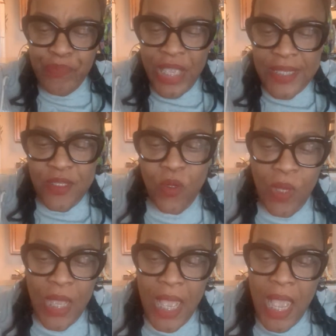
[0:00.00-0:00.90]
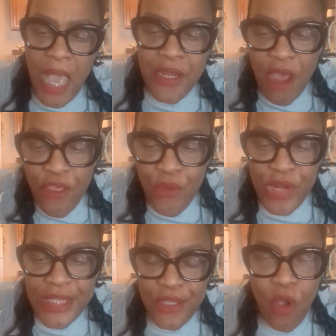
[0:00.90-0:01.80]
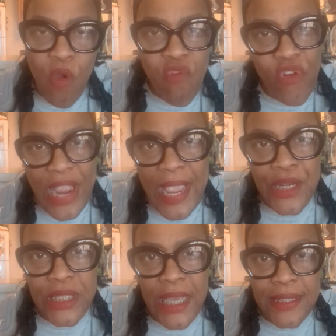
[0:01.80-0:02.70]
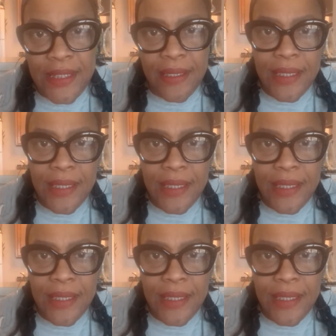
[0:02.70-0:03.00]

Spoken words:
So another one is over analyzing.